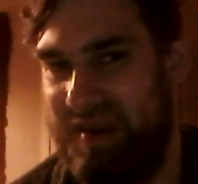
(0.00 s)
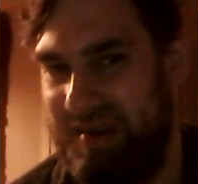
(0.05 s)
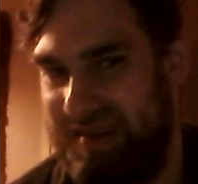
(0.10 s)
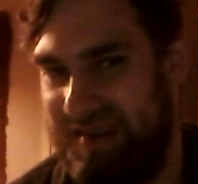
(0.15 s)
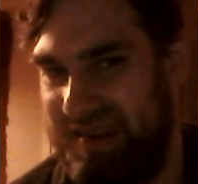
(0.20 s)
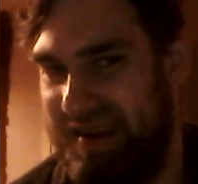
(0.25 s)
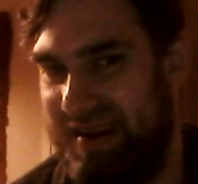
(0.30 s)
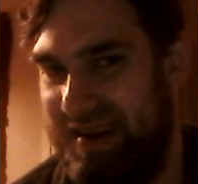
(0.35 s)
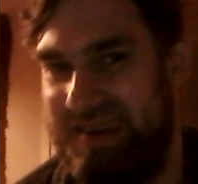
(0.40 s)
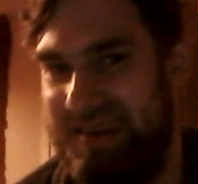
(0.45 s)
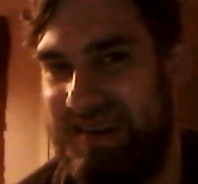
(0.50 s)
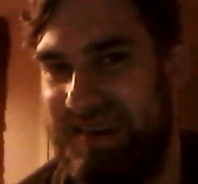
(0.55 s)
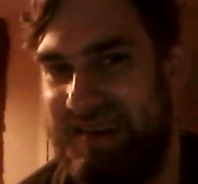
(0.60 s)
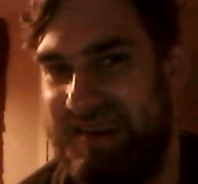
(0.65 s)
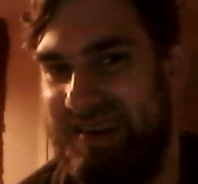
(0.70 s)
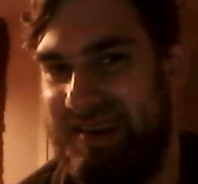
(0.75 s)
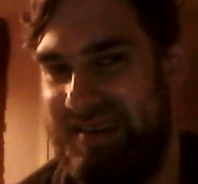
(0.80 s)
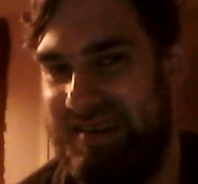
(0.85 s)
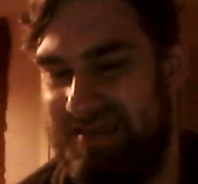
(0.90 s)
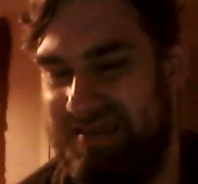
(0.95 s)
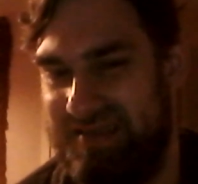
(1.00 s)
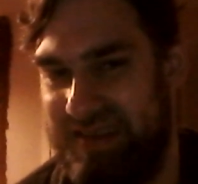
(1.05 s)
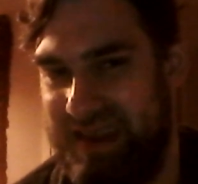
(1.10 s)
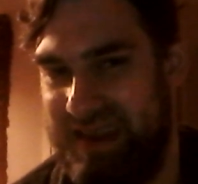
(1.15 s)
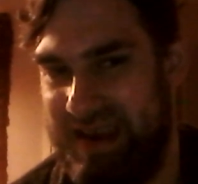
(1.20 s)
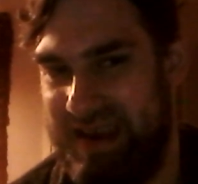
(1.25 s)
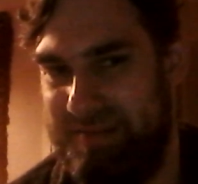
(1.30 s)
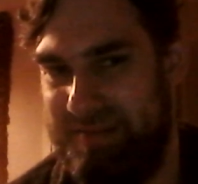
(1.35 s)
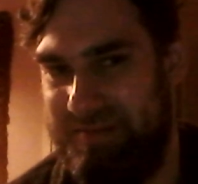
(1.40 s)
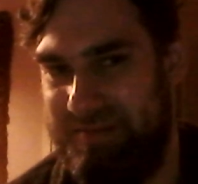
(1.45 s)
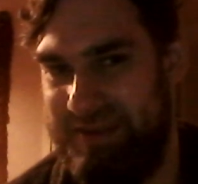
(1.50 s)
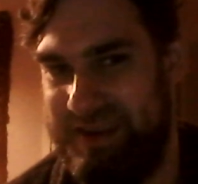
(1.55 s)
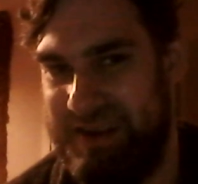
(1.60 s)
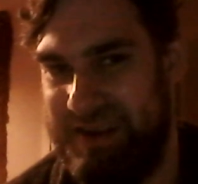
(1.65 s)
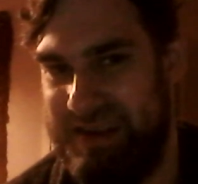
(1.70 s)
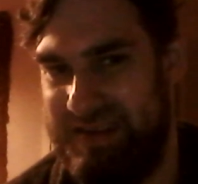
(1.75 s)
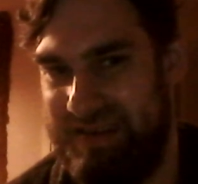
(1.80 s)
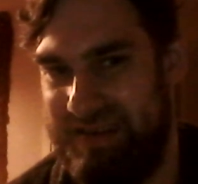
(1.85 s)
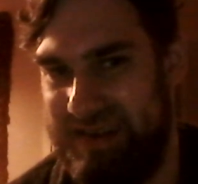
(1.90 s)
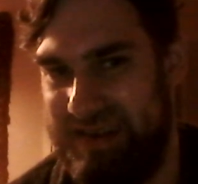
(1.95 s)
so I did enjoy that
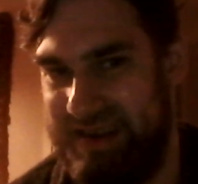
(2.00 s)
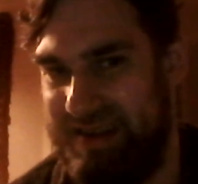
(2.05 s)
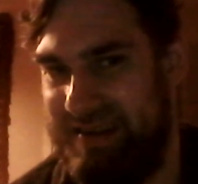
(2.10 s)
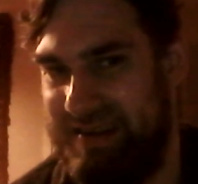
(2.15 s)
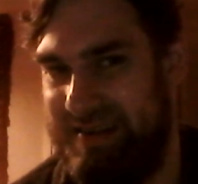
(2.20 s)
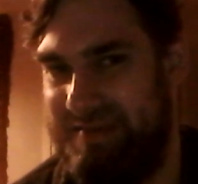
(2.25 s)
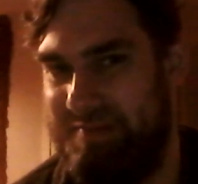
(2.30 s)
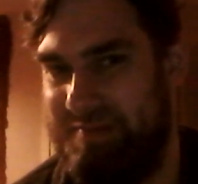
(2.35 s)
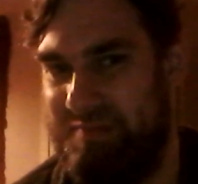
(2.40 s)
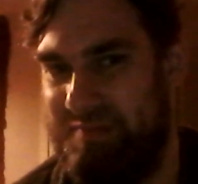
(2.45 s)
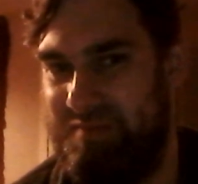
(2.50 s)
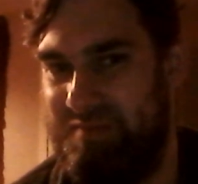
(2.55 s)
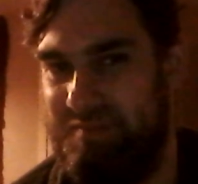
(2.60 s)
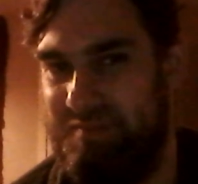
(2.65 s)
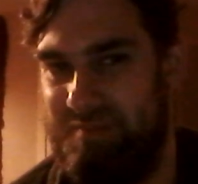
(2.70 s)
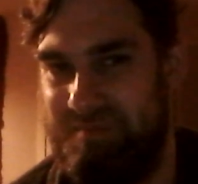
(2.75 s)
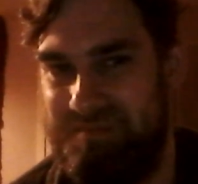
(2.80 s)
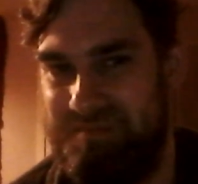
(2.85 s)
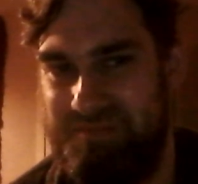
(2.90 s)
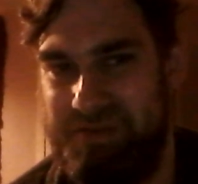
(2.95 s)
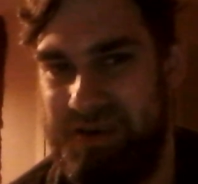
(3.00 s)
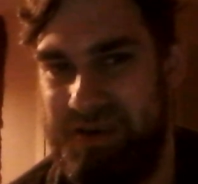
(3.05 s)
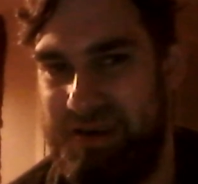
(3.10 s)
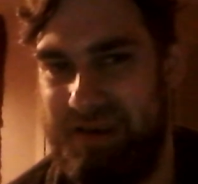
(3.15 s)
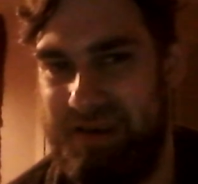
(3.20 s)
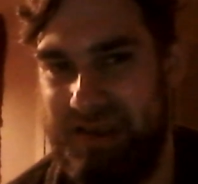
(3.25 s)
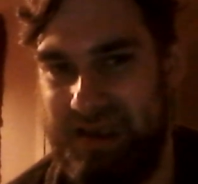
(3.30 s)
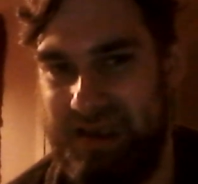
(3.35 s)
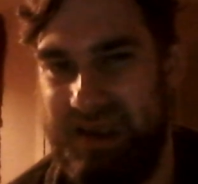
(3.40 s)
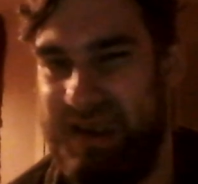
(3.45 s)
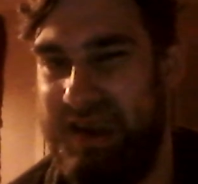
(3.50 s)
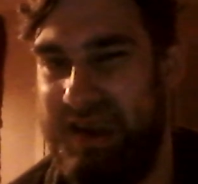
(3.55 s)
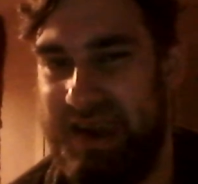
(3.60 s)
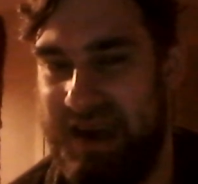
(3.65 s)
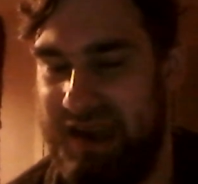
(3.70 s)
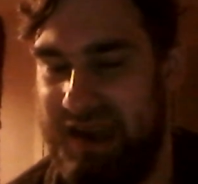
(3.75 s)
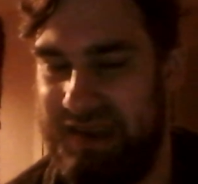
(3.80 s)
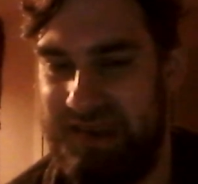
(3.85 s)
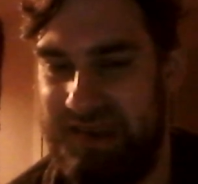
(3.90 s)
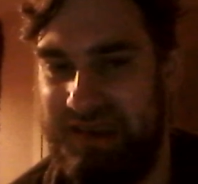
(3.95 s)
bit. But
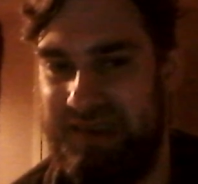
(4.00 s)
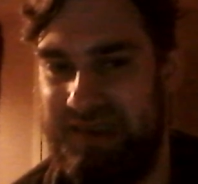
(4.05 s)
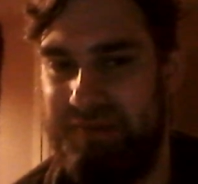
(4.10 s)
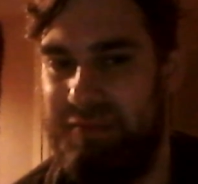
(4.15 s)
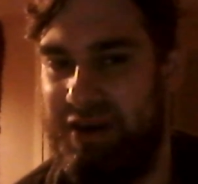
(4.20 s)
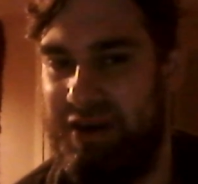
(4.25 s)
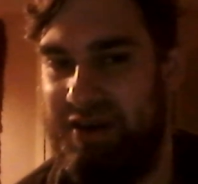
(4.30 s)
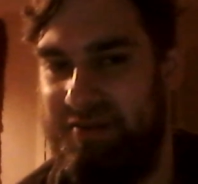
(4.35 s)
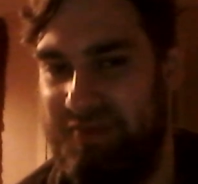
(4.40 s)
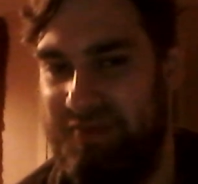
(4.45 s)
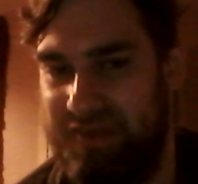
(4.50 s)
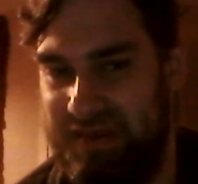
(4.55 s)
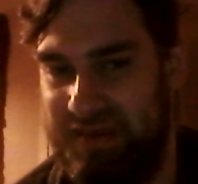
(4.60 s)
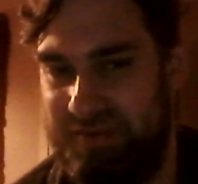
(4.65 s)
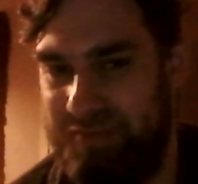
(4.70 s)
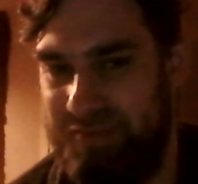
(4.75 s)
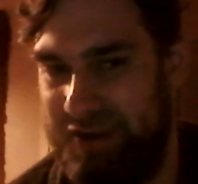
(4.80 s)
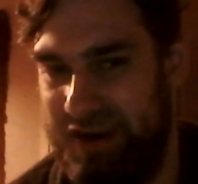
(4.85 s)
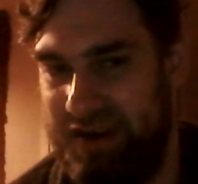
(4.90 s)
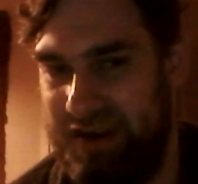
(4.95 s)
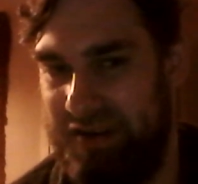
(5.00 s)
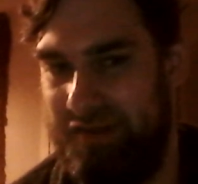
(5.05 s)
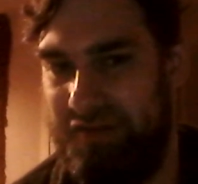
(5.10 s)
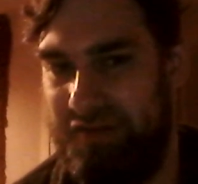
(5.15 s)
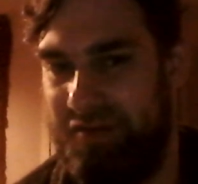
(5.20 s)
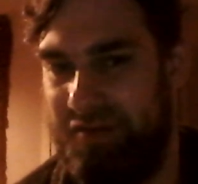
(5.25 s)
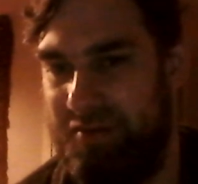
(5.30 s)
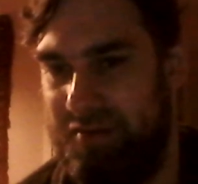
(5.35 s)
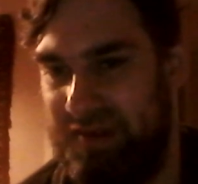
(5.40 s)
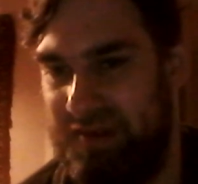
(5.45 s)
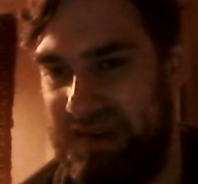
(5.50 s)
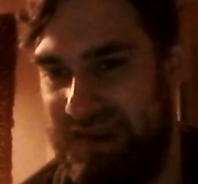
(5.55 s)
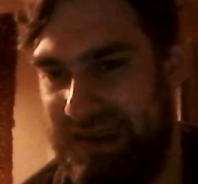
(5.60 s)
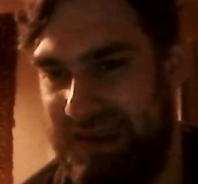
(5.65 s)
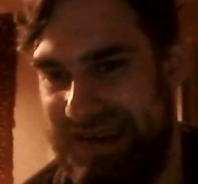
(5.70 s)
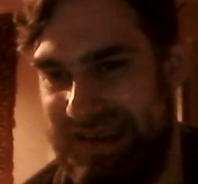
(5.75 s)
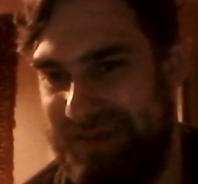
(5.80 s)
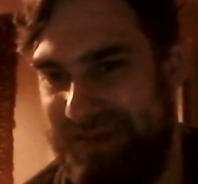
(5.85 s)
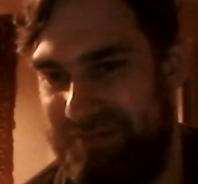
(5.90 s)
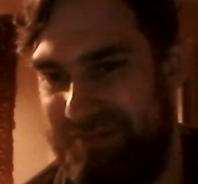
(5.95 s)
it has its moments, but overall
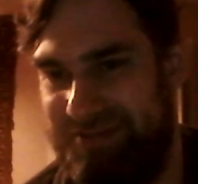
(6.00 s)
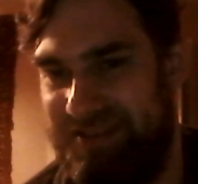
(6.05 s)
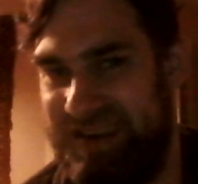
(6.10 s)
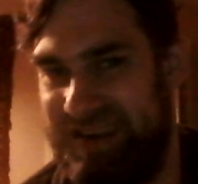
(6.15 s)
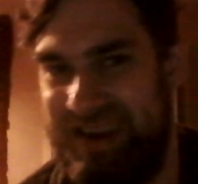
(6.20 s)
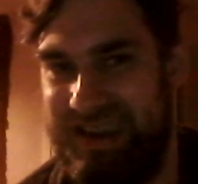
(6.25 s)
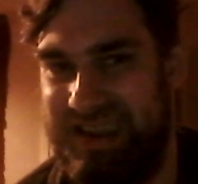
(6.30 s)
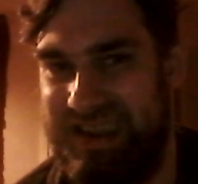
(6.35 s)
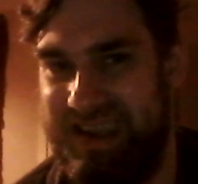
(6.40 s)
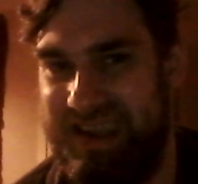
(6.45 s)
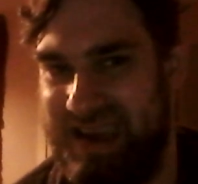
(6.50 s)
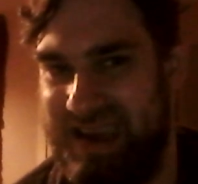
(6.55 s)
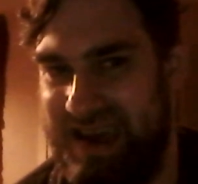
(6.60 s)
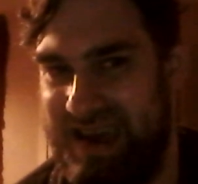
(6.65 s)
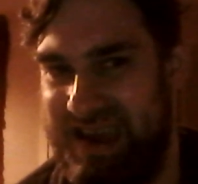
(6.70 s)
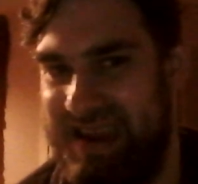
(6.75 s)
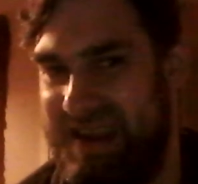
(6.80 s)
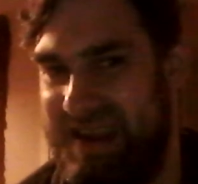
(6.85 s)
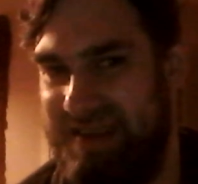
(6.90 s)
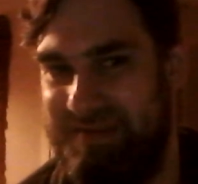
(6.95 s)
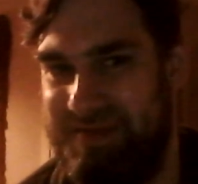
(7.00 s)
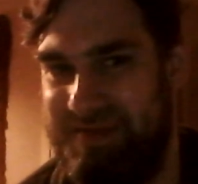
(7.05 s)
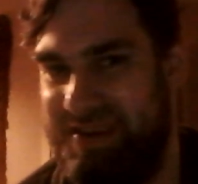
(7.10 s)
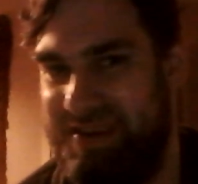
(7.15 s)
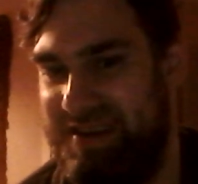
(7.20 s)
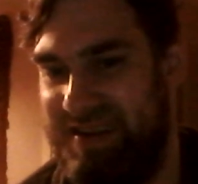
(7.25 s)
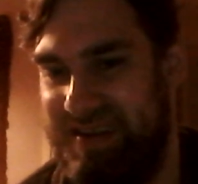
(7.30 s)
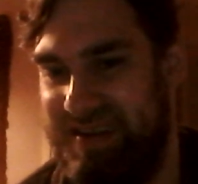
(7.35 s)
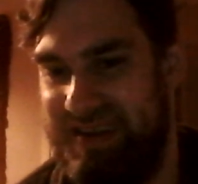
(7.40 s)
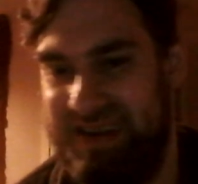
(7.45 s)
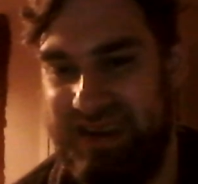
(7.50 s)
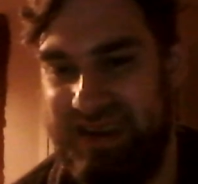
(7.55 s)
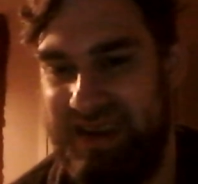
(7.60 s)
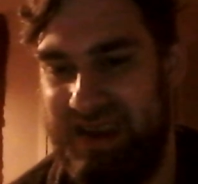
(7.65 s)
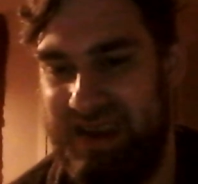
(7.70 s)
it's pretty lame and